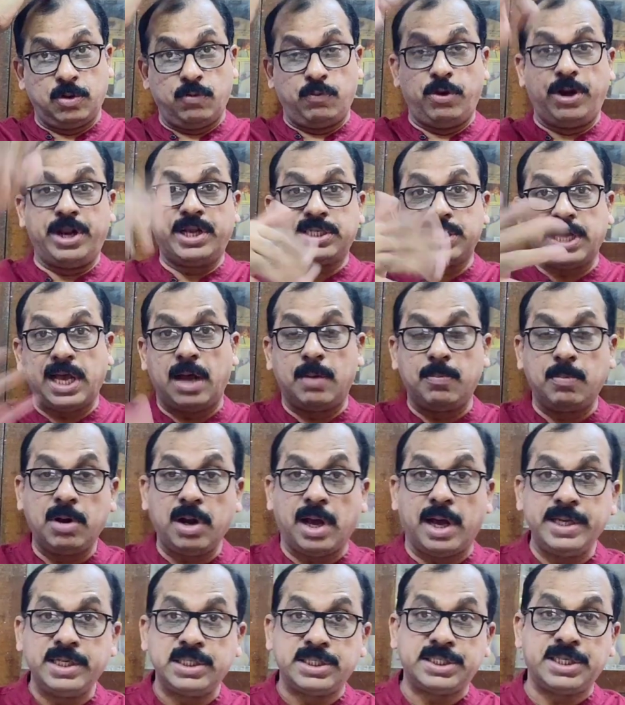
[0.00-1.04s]
For
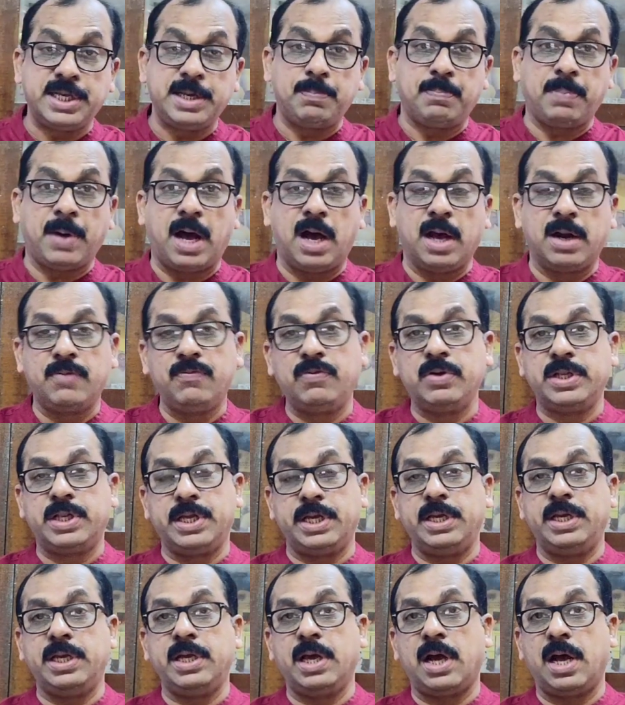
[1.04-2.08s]
example, I say
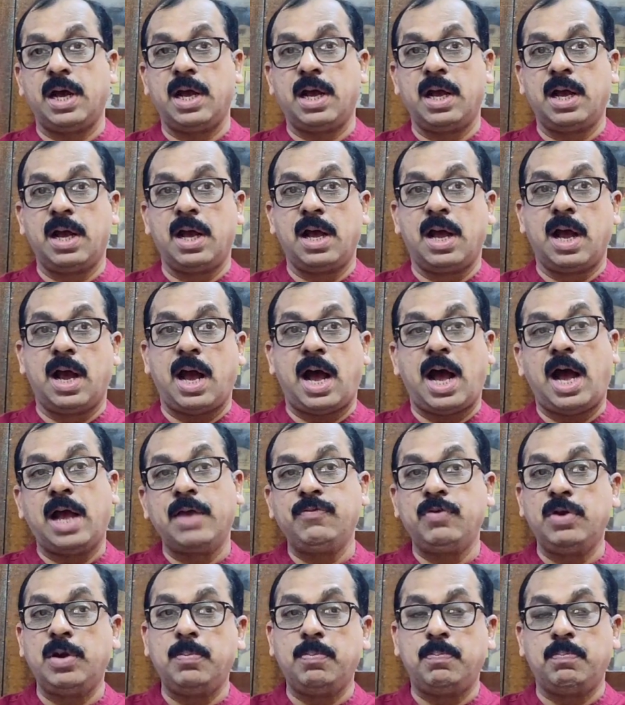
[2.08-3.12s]
Parvati,
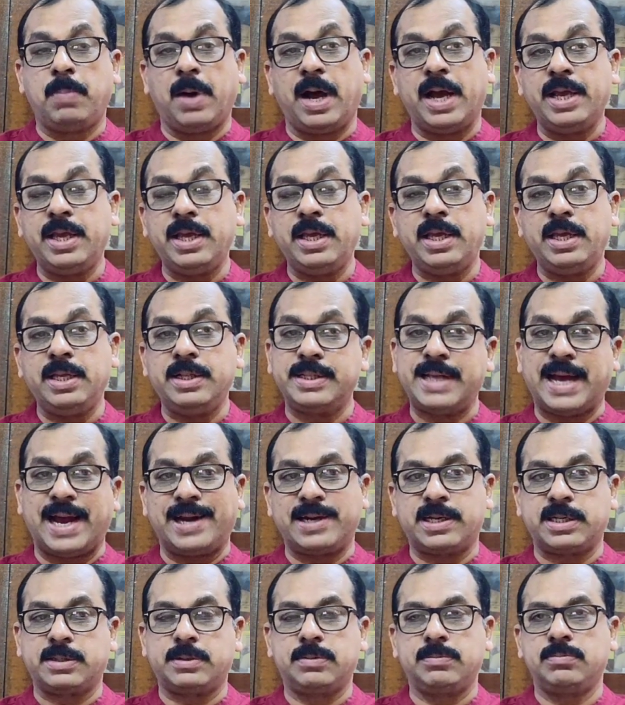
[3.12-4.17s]
I will buy
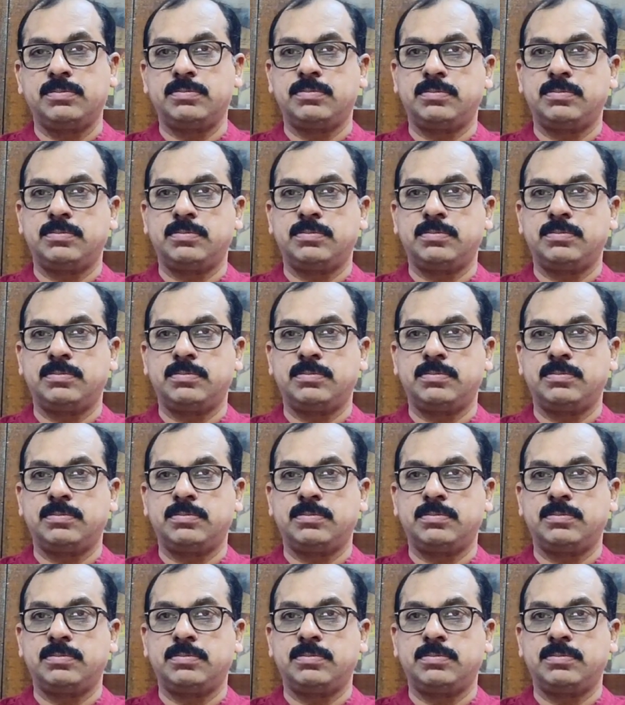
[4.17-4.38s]
that.